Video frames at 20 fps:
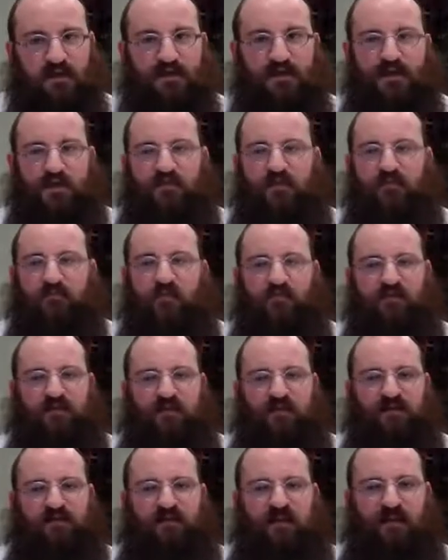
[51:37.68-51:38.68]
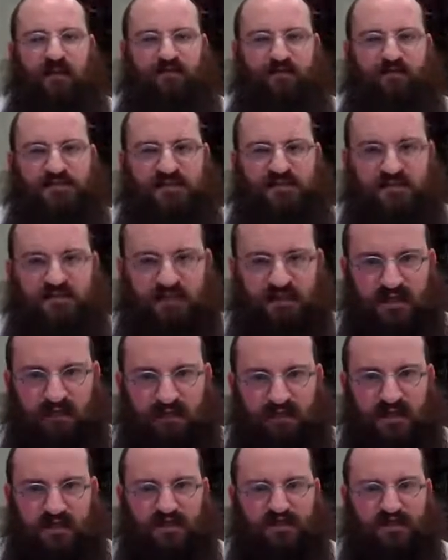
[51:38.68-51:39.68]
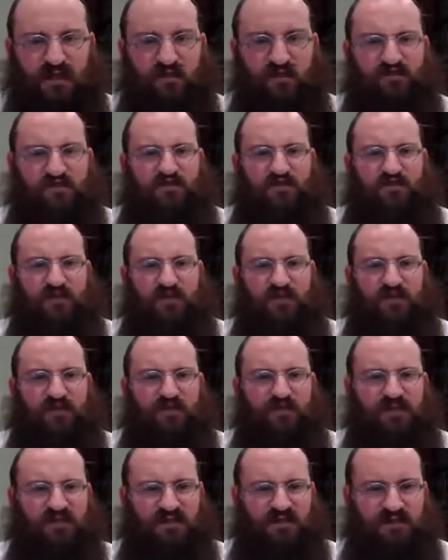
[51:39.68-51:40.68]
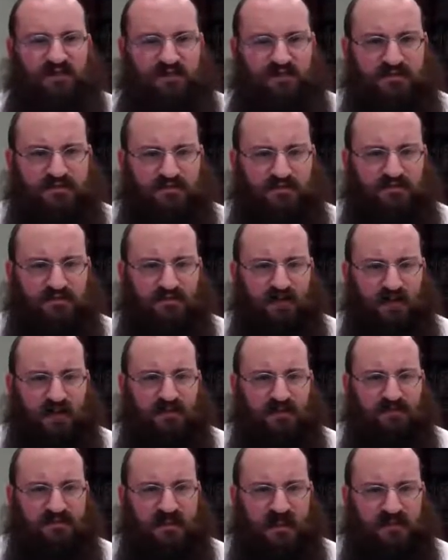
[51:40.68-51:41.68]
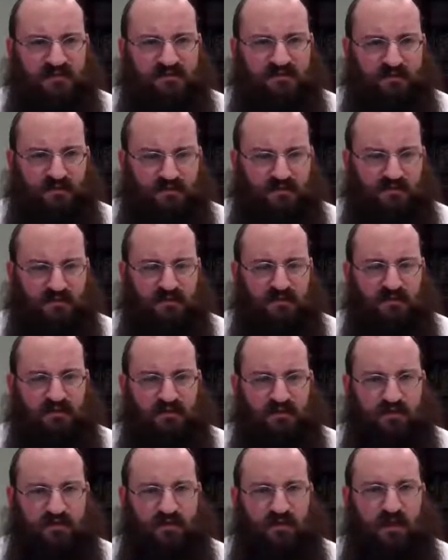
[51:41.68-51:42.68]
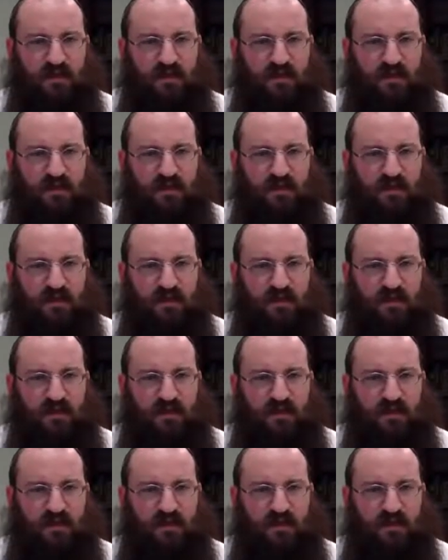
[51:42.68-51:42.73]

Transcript: In the morning times, the Rebbe Rashab was very meticulous to dry his hands perfectly,